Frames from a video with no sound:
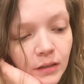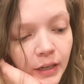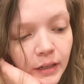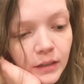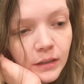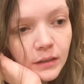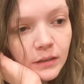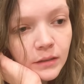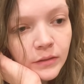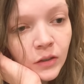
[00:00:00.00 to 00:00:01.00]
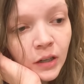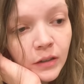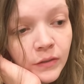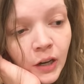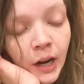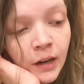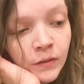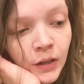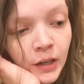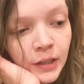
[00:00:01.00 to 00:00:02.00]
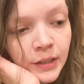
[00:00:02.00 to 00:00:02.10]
like for forever.